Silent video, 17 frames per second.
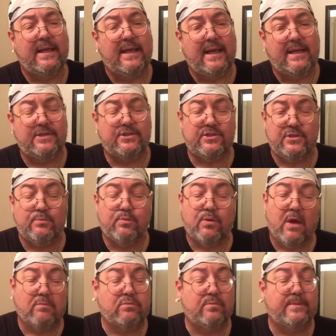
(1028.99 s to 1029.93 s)
as you
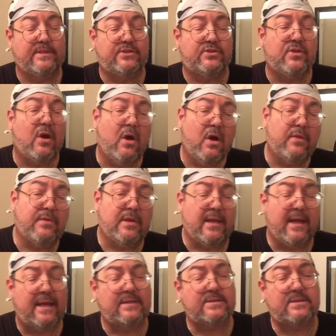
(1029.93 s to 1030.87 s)
probably saw in the
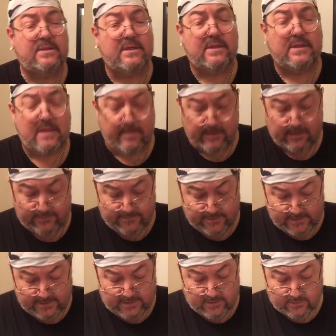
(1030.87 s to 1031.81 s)
last couple of
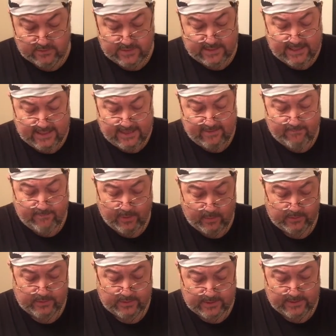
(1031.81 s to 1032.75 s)
videos that I have
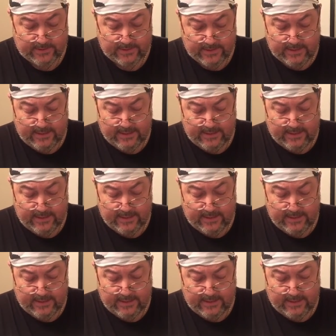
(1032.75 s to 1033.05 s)
posted.